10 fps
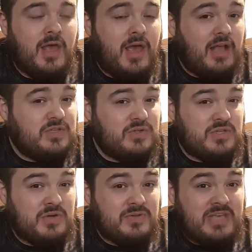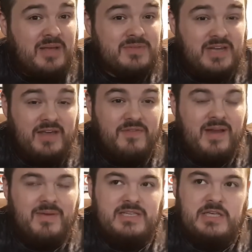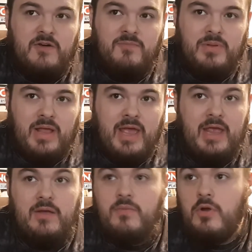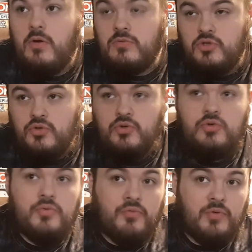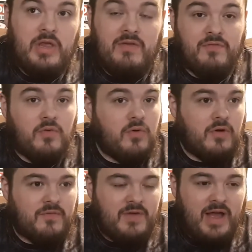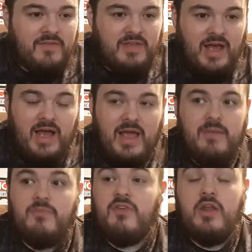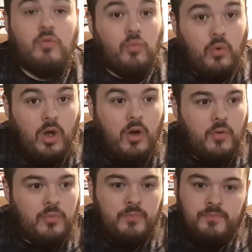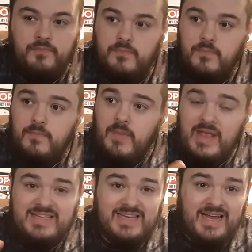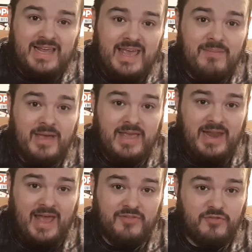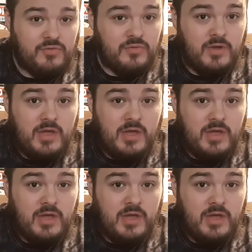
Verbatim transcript: It's usually those games that I find myself playing you know two, three, four, five times in a row. It's the kind of game I get asked to